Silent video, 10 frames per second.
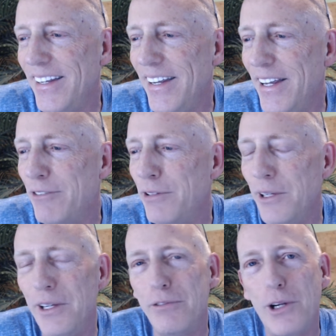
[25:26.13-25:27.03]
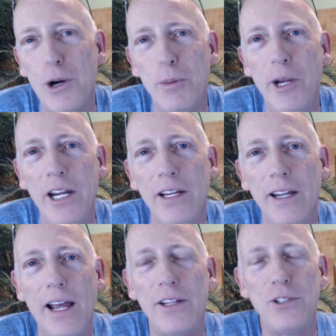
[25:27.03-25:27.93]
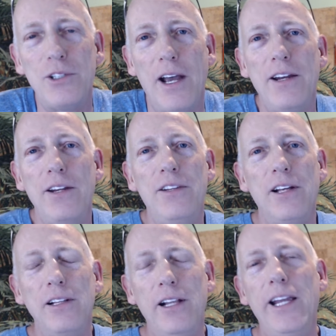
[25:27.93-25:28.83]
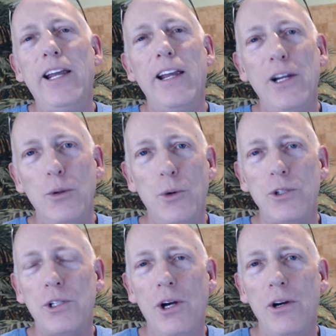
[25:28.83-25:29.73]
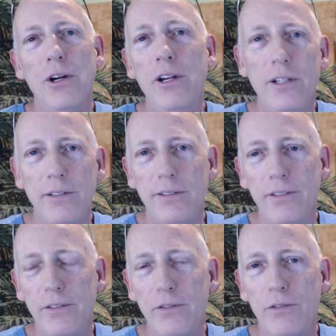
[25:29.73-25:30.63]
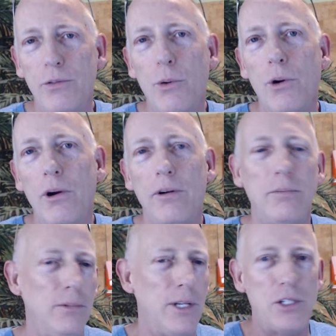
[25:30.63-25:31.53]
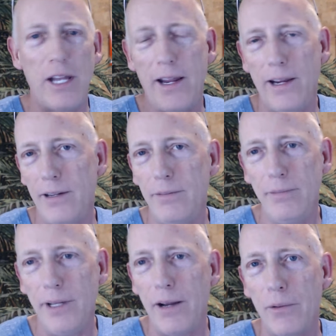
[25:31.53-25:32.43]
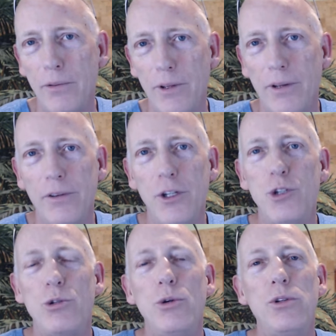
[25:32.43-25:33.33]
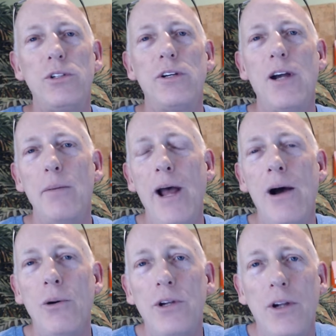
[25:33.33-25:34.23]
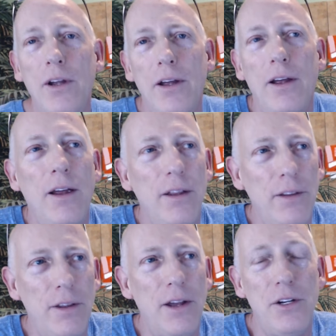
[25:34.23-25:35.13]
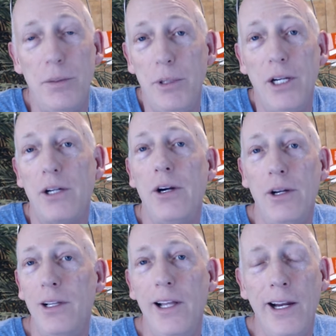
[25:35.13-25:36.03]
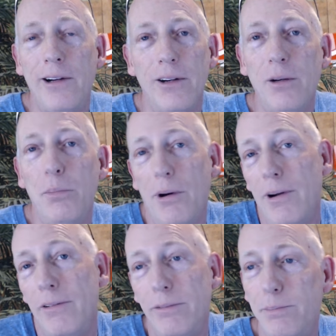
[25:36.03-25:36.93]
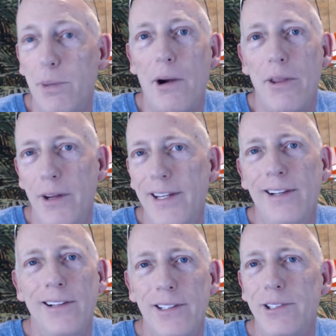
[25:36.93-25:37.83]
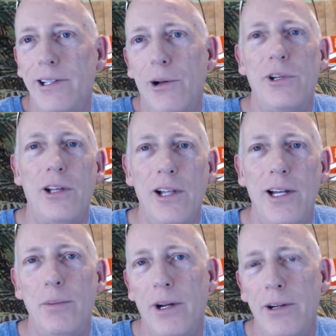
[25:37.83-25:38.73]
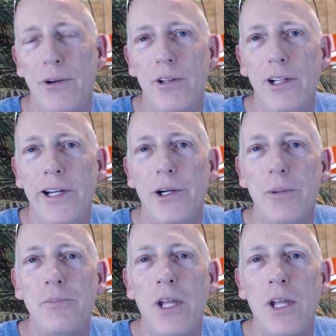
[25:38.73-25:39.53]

If Comey had decided that leaking was good for, let's say, the truth to come out, then to be a good leaker, part of the deal is you don't tell anybody you're the leaker.